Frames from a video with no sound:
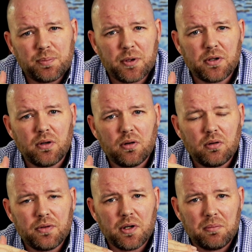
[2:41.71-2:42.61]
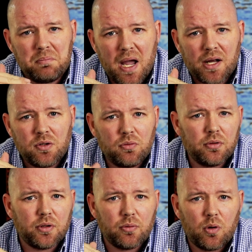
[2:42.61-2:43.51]
but they're manual,
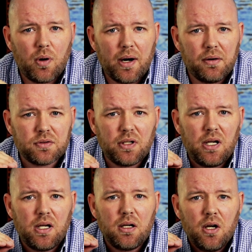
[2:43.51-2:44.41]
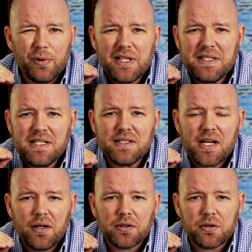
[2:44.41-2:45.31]
and it requires a really
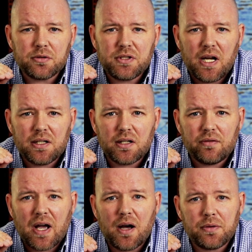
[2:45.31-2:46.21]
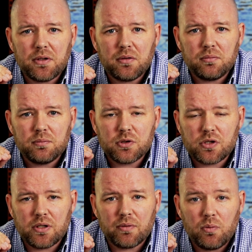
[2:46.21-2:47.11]
detailed understanding of how the
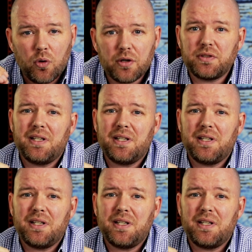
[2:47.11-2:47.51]
machinery works,